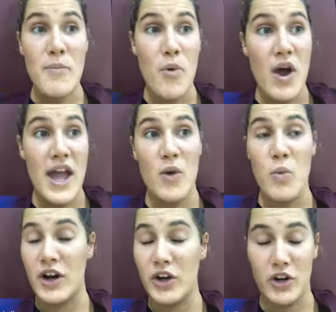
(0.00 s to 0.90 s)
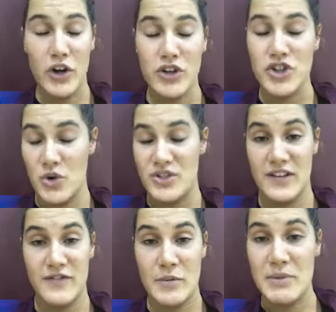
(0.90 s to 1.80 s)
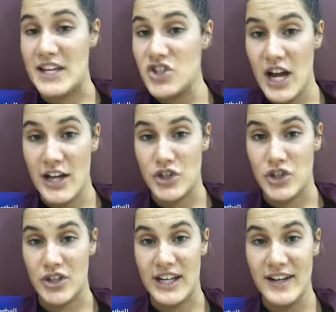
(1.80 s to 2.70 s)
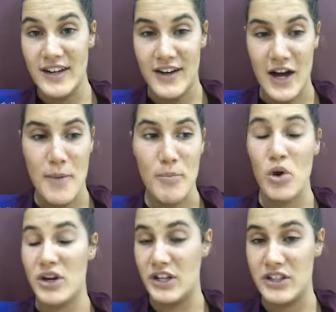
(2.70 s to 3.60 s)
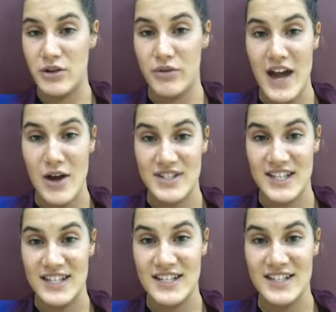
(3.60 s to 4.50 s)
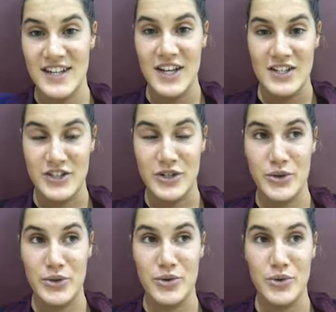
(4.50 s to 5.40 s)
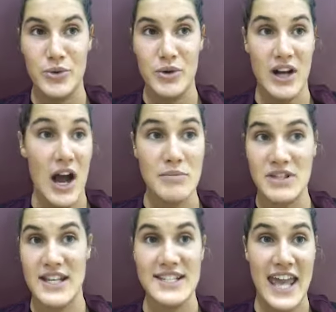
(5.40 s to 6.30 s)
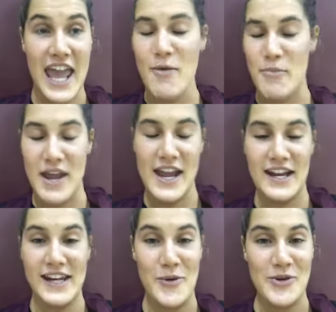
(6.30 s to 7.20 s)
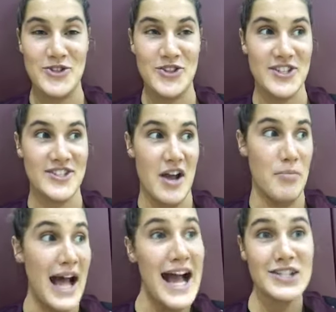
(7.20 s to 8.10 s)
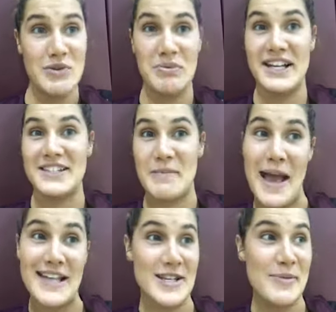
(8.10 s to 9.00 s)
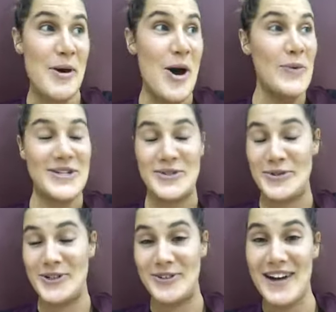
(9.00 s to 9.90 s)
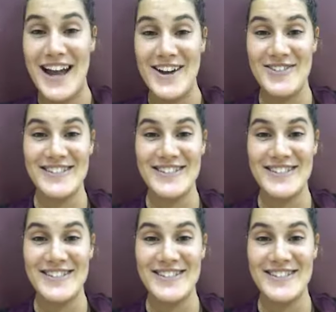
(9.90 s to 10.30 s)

boy, one girl chosen from each country, um, born year two thousand, to come to this camp, and it was just a blast. We played some basketball, we toured around.